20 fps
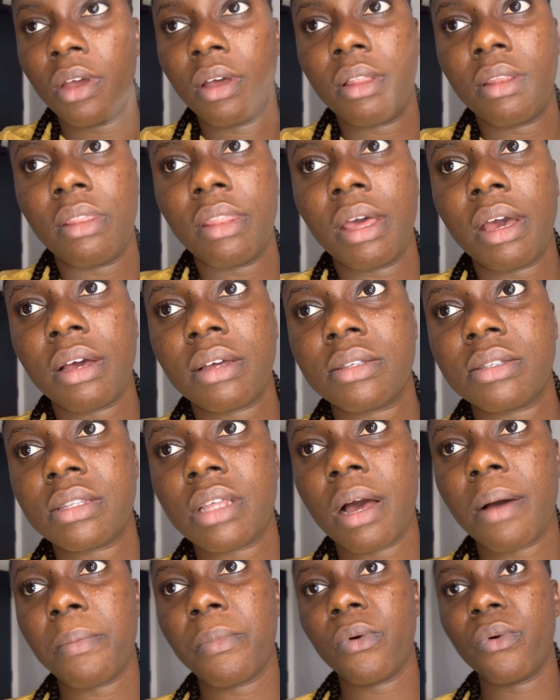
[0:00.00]
Next,
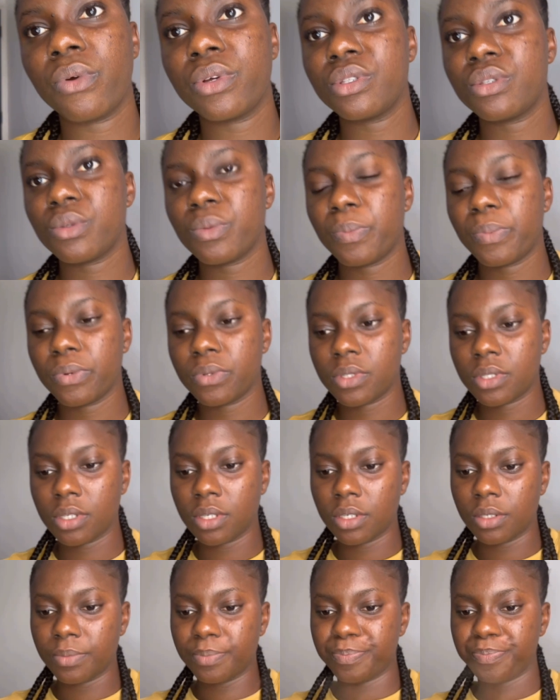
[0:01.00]
I'm going to put
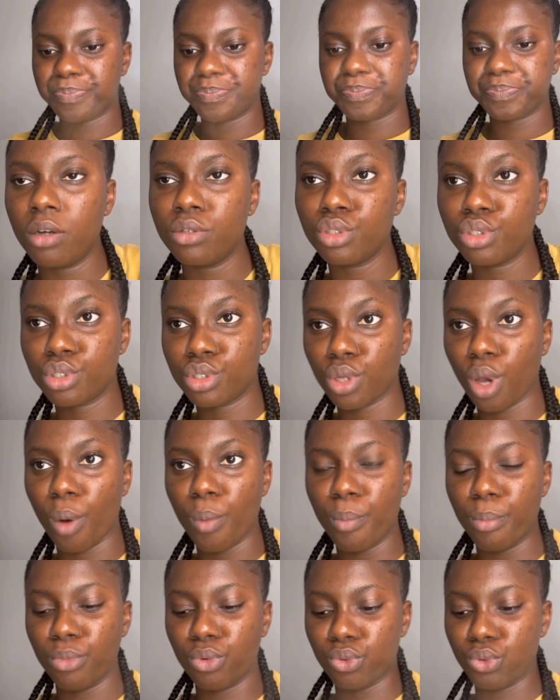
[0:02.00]
in
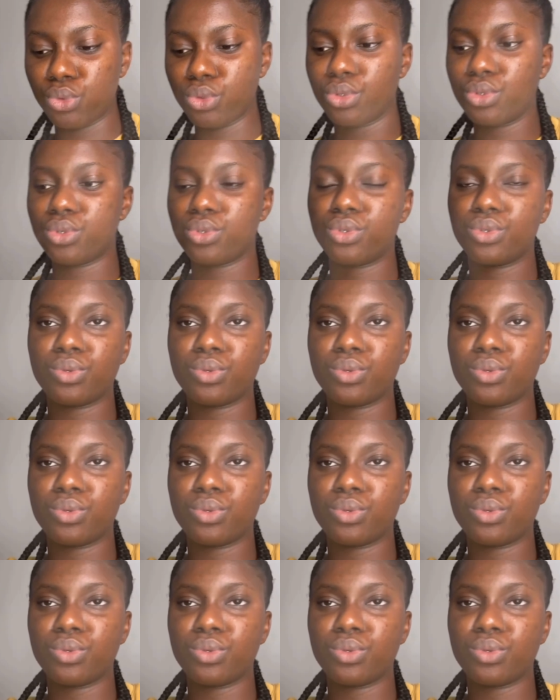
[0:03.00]
some mousse,